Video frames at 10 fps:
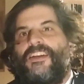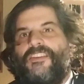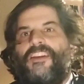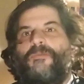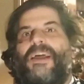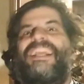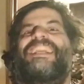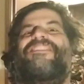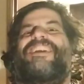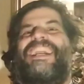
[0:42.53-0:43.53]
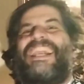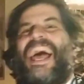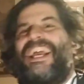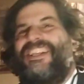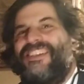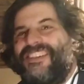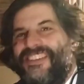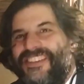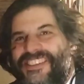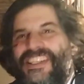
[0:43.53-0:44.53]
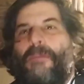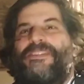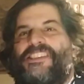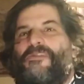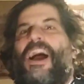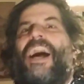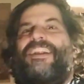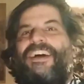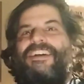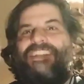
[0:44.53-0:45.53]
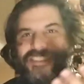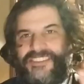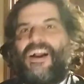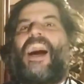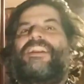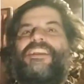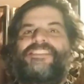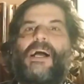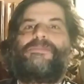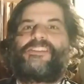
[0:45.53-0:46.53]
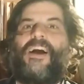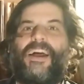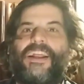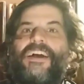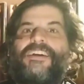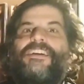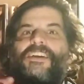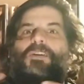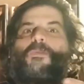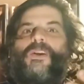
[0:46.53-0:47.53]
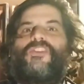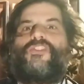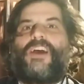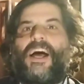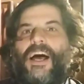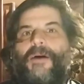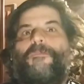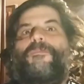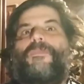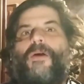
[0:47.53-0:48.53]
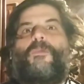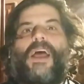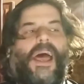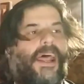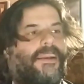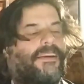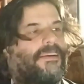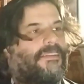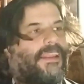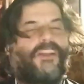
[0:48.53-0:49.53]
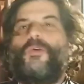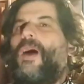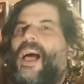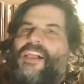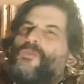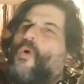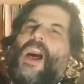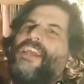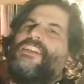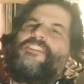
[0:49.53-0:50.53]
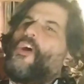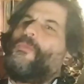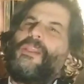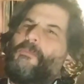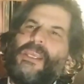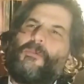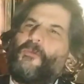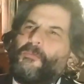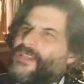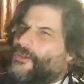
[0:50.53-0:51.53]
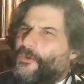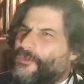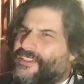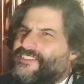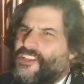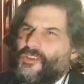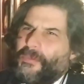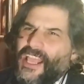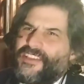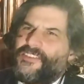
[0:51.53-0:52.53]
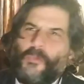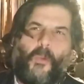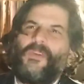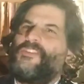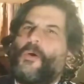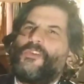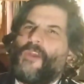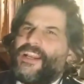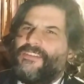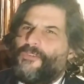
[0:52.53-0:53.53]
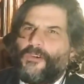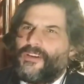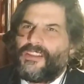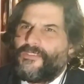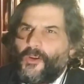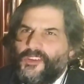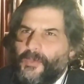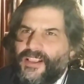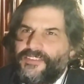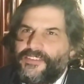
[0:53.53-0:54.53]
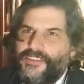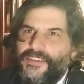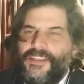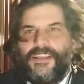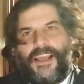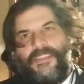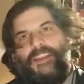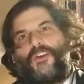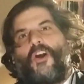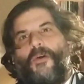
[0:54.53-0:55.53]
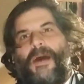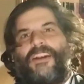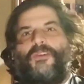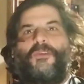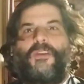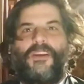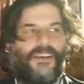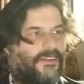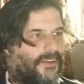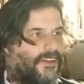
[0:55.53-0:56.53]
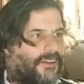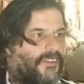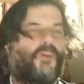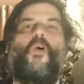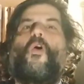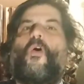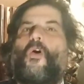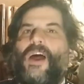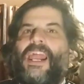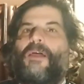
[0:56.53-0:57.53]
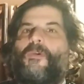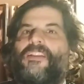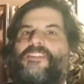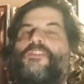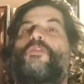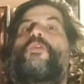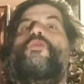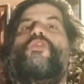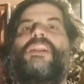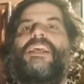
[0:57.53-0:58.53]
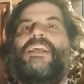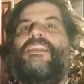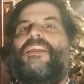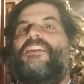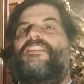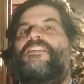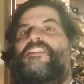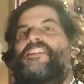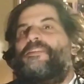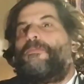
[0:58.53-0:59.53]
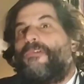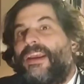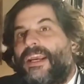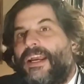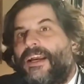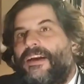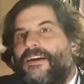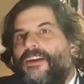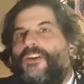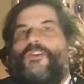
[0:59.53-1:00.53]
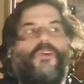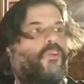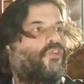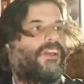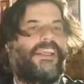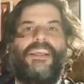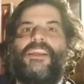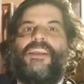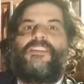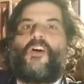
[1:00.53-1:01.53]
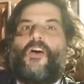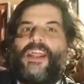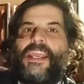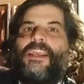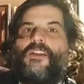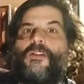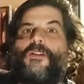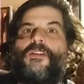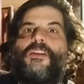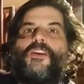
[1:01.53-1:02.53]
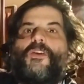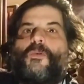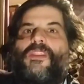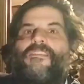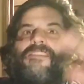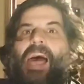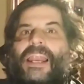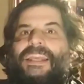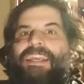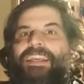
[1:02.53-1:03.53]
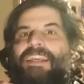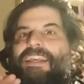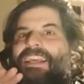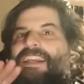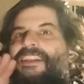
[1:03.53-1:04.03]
there's many different layers and substrata, substrata, which and then you ask, why did so many people build in such a place? What was so attractive for it in the first place? And then you go back to the core elements. Usually there's a spring. Usually it's on a hill with a valley in